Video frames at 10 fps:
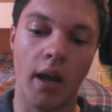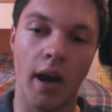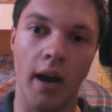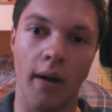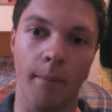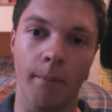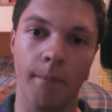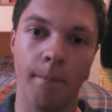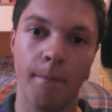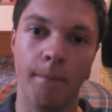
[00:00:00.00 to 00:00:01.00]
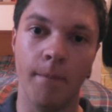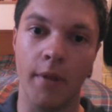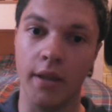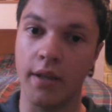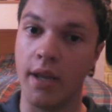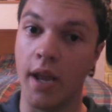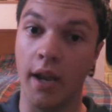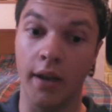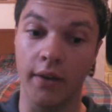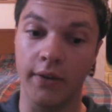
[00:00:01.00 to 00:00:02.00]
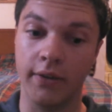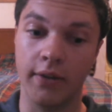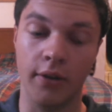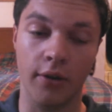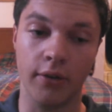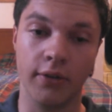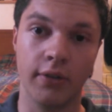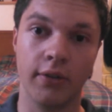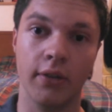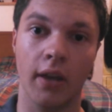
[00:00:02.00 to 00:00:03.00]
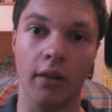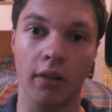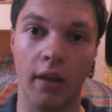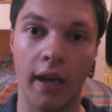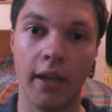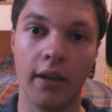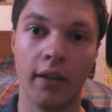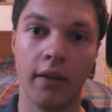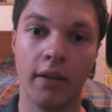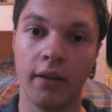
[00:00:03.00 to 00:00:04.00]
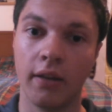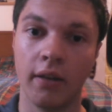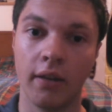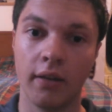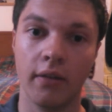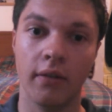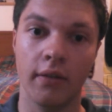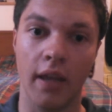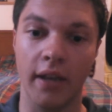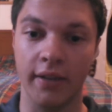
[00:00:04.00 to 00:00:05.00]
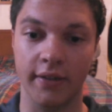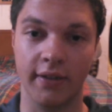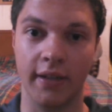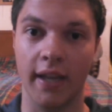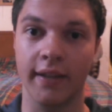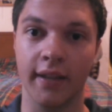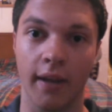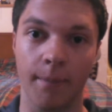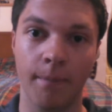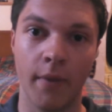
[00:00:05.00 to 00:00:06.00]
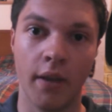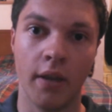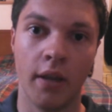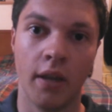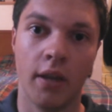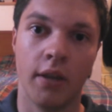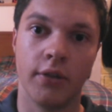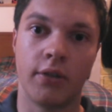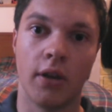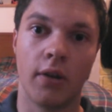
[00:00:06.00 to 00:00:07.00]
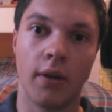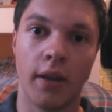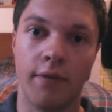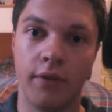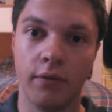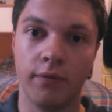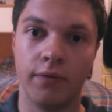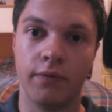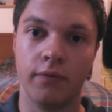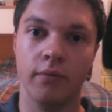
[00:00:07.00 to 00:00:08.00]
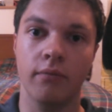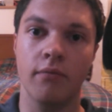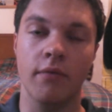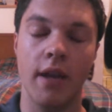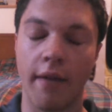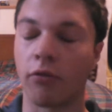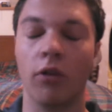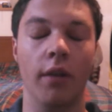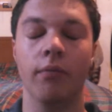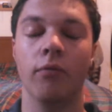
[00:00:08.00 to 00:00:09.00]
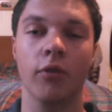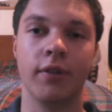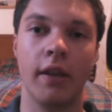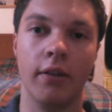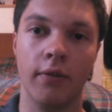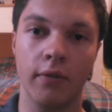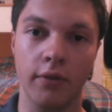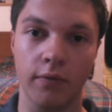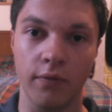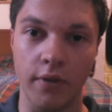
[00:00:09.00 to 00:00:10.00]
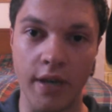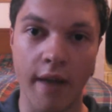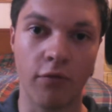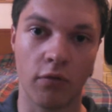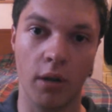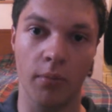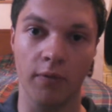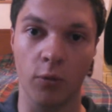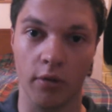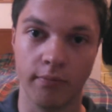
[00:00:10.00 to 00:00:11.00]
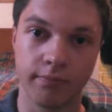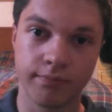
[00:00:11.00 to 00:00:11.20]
Um, and there's a lot that needs to get done. So if you've never run, we'll say you'll, you've never run before,